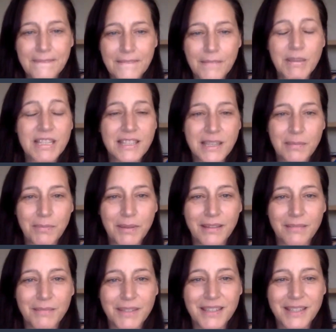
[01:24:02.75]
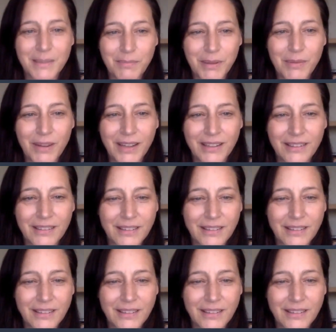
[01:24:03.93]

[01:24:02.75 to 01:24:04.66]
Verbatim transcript: Mississippi, Mississippi, right?